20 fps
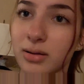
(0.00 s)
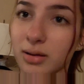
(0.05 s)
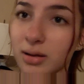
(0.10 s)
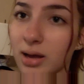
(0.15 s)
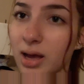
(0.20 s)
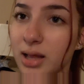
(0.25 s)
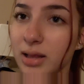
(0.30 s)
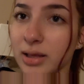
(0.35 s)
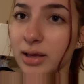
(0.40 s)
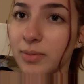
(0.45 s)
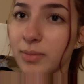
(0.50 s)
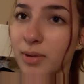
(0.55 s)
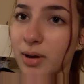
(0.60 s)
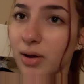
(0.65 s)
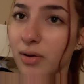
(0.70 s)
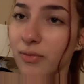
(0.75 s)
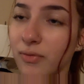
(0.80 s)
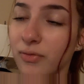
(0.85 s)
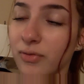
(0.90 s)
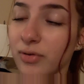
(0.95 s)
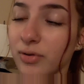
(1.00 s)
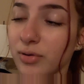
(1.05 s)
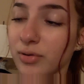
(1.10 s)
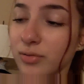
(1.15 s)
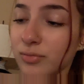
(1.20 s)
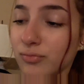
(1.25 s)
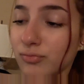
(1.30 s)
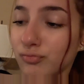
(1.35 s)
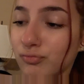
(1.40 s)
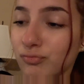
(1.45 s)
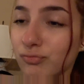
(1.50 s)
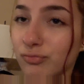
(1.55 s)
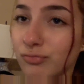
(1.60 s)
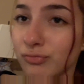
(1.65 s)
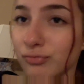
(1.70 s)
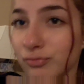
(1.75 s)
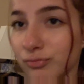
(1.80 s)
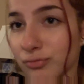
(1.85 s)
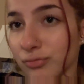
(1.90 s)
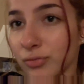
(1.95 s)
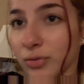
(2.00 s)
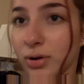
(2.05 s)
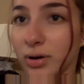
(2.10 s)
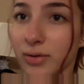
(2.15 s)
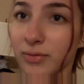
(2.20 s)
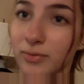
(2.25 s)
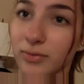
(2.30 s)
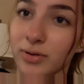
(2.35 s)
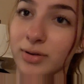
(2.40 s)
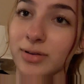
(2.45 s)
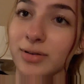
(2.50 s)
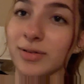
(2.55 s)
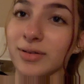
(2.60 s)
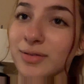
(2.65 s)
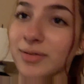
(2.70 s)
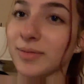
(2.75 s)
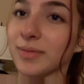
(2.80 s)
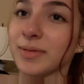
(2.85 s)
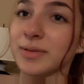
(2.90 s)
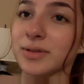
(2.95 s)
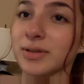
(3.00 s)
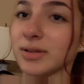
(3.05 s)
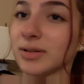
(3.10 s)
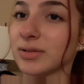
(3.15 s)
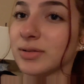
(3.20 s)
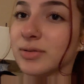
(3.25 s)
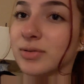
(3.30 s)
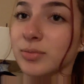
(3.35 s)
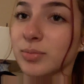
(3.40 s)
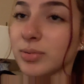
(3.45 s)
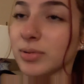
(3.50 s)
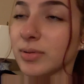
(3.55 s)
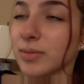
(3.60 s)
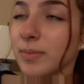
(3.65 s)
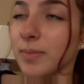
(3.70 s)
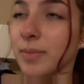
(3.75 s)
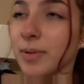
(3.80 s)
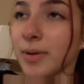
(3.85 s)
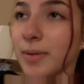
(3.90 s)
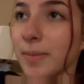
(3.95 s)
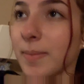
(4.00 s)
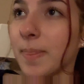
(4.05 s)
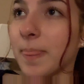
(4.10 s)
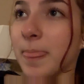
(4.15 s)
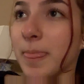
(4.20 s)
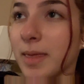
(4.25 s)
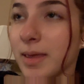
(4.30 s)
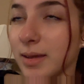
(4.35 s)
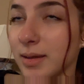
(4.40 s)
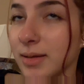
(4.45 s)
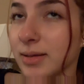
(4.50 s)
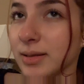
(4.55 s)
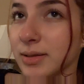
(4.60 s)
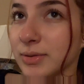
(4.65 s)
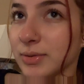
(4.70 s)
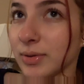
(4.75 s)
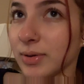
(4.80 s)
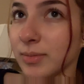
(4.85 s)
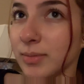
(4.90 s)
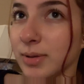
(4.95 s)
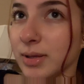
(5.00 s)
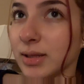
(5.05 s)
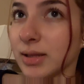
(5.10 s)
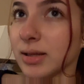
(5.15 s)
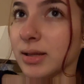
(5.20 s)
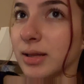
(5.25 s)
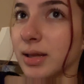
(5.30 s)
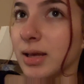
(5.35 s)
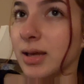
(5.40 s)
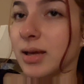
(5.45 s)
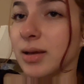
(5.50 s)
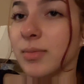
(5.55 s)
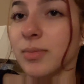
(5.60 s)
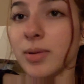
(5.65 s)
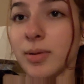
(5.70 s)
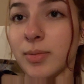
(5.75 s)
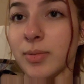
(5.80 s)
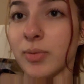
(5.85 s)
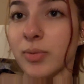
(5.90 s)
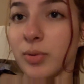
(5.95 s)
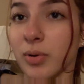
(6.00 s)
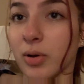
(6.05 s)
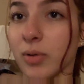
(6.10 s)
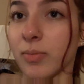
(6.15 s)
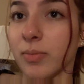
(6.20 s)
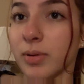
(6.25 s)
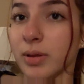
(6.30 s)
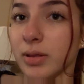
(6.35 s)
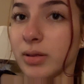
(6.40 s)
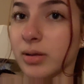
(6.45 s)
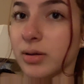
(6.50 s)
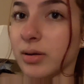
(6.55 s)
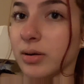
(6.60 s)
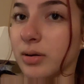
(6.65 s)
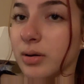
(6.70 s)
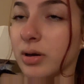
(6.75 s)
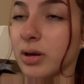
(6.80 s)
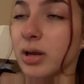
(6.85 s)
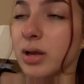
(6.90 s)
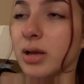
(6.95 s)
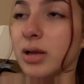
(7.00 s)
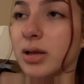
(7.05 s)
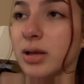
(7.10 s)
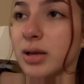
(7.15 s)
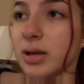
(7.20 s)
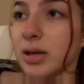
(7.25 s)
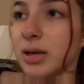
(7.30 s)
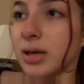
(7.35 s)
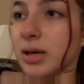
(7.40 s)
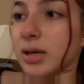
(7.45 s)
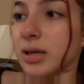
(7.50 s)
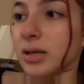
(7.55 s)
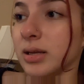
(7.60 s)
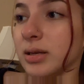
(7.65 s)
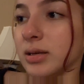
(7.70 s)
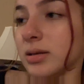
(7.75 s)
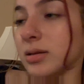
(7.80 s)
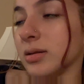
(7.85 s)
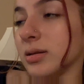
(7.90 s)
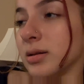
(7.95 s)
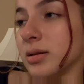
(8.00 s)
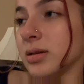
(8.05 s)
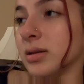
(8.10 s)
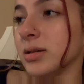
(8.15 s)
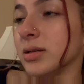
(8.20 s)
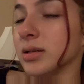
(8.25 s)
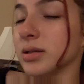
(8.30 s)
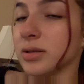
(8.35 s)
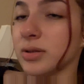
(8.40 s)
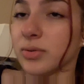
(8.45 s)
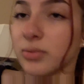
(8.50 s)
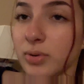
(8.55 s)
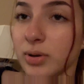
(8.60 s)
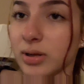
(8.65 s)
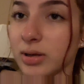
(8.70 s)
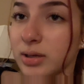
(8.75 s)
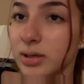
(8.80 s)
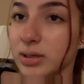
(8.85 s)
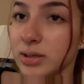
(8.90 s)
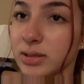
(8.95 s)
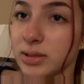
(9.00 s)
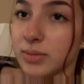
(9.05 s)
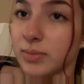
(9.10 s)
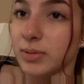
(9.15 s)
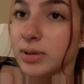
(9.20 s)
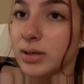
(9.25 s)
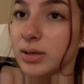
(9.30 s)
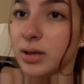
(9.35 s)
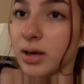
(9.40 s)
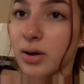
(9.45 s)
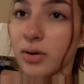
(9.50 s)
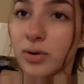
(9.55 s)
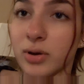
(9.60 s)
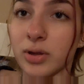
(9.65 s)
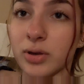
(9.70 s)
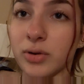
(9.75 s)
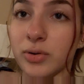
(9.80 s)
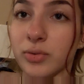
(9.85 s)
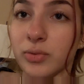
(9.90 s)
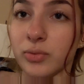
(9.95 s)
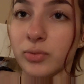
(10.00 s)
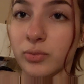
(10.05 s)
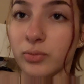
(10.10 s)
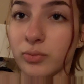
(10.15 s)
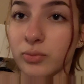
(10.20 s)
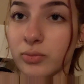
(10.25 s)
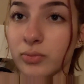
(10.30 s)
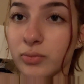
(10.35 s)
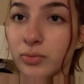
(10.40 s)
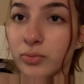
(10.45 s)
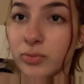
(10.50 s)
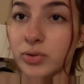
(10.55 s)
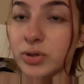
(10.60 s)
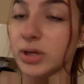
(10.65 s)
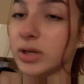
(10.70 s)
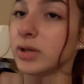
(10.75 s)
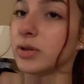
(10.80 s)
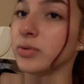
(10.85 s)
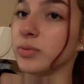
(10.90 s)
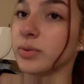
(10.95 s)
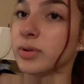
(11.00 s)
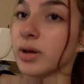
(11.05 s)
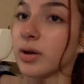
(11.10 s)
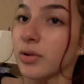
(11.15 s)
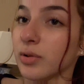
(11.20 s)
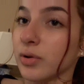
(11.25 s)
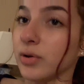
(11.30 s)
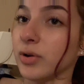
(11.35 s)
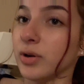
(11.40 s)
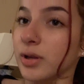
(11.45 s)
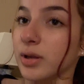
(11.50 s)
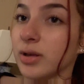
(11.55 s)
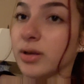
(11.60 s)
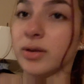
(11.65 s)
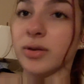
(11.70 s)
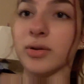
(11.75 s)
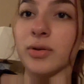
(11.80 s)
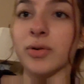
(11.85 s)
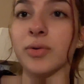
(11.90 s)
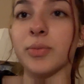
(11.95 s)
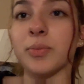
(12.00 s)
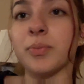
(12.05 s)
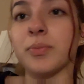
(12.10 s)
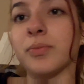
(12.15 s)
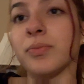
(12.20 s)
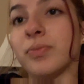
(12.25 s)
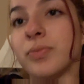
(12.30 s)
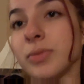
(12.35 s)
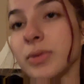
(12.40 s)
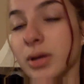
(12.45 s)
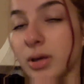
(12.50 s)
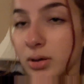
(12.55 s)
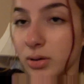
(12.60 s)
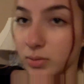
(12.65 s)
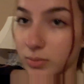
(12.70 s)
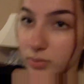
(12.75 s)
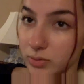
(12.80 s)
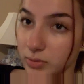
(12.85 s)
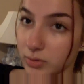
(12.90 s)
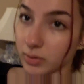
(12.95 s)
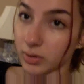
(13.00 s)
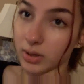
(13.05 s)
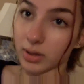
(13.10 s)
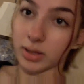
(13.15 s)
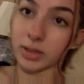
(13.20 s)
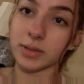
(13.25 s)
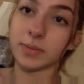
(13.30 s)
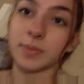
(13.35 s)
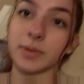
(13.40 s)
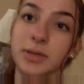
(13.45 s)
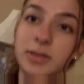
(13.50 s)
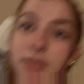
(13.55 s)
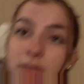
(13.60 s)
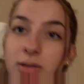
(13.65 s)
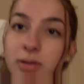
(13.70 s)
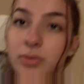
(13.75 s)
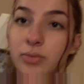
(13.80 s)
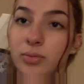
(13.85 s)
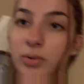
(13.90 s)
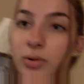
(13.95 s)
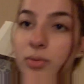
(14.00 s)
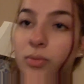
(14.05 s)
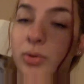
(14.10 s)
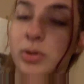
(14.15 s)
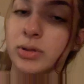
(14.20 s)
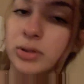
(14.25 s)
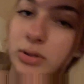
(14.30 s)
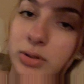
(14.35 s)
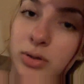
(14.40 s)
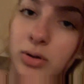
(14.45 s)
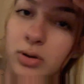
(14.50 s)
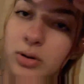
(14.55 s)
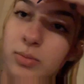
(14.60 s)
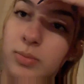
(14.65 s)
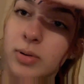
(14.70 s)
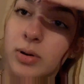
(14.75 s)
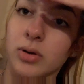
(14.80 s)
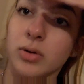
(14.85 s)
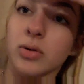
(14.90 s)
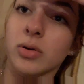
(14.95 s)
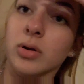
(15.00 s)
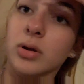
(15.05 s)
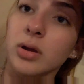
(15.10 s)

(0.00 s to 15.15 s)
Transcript: I like my outfit, whatever, you know, it's like stupid, but that's what I mean. Maybe we've all been there, and it's just the way it is. I mean, how can you change without learning, you know? So yeah, that's basically what I wanted to talk about.